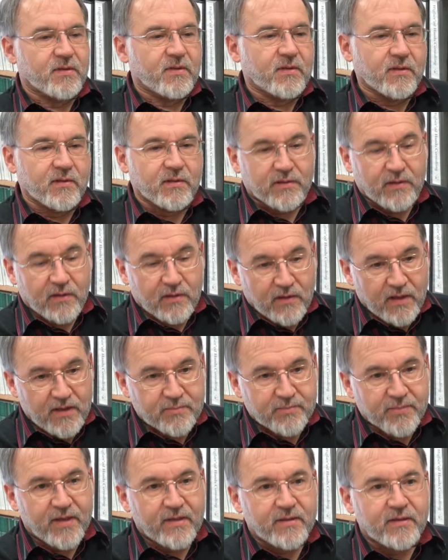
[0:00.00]
learn a
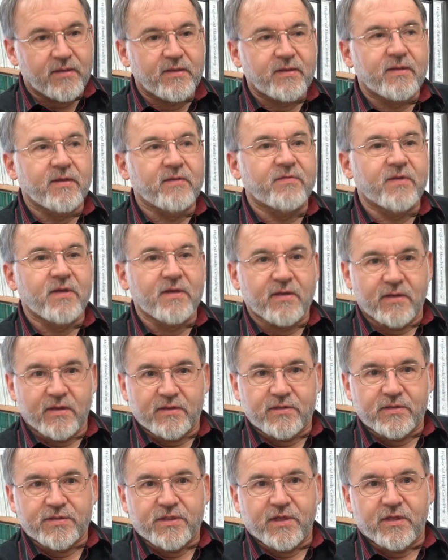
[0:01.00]
lot better if they can
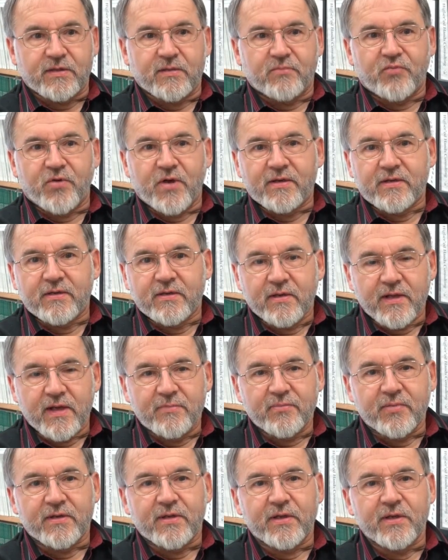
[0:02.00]
understand the practical
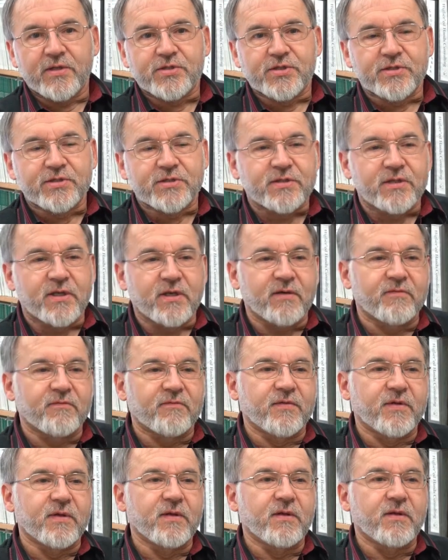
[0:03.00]
applications
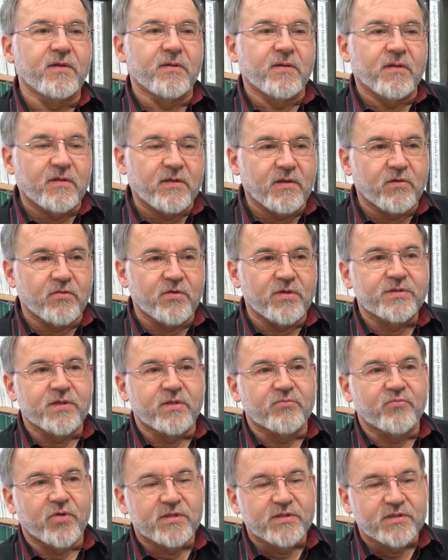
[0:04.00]
of the theories
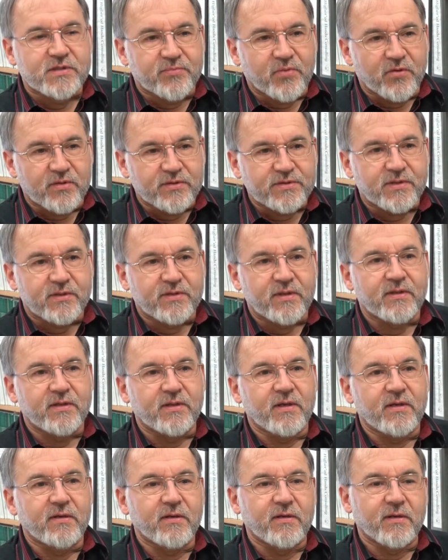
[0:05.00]
and principles that
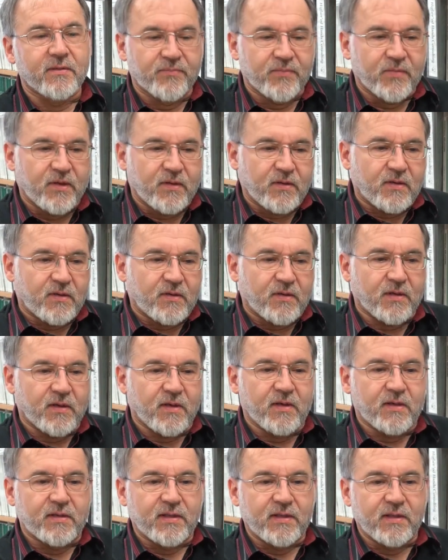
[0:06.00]
they are
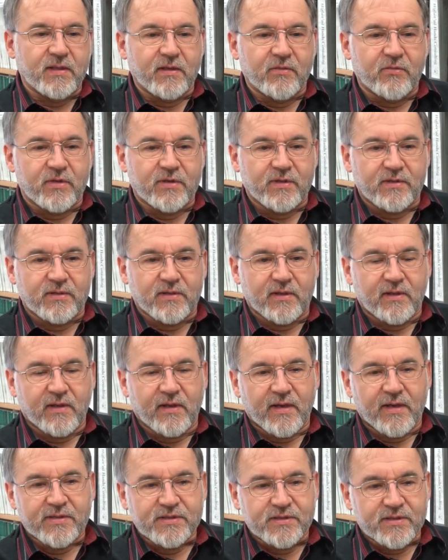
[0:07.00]
uh, dealing with in the
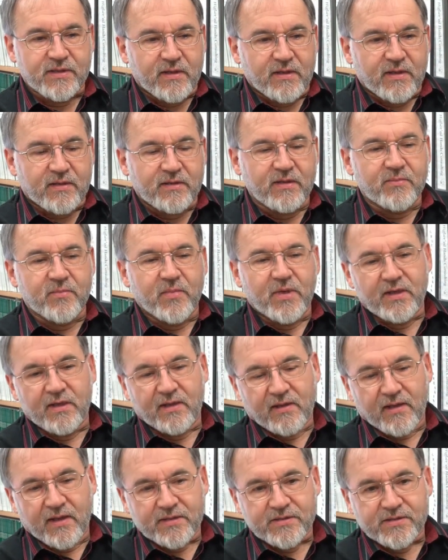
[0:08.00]
class. I think many
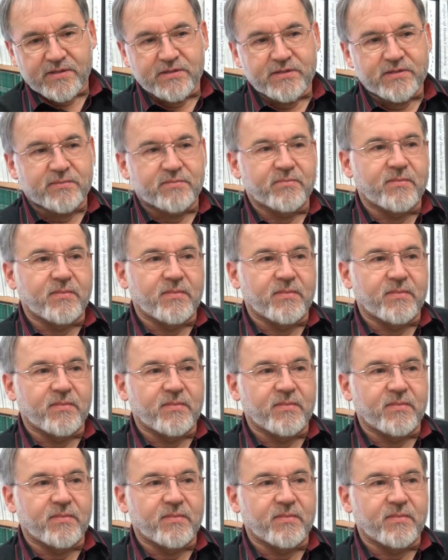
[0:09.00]
classes